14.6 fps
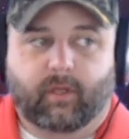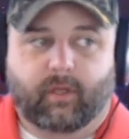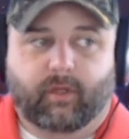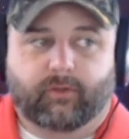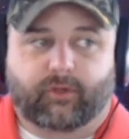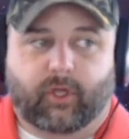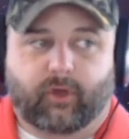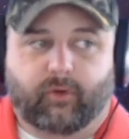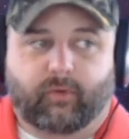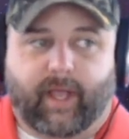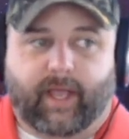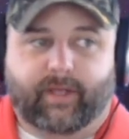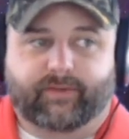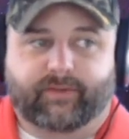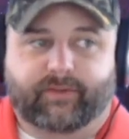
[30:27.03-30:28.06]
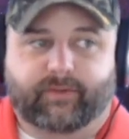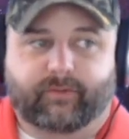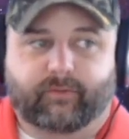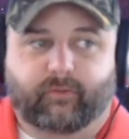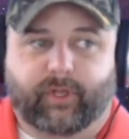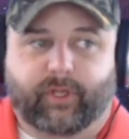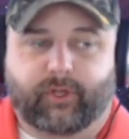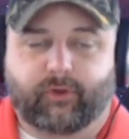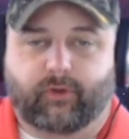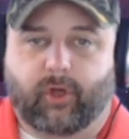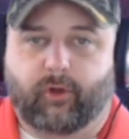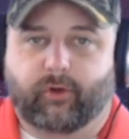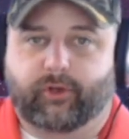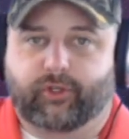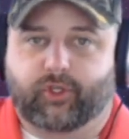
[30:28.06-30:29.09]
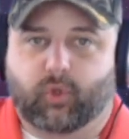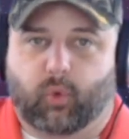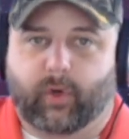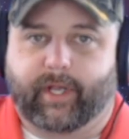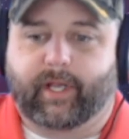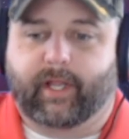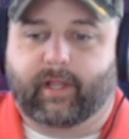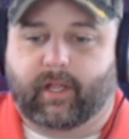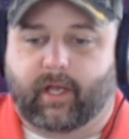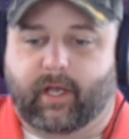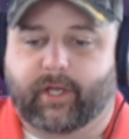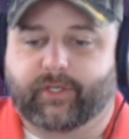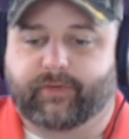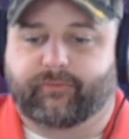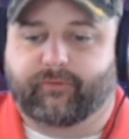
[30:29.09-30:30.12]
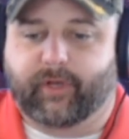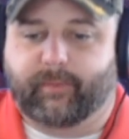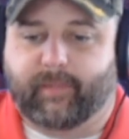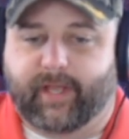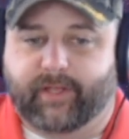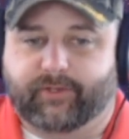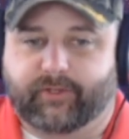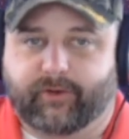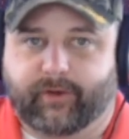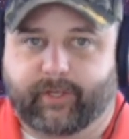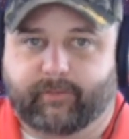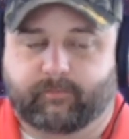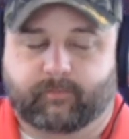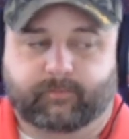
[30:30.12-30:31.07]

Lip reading: So when you go to join a lodge of Freemasonry,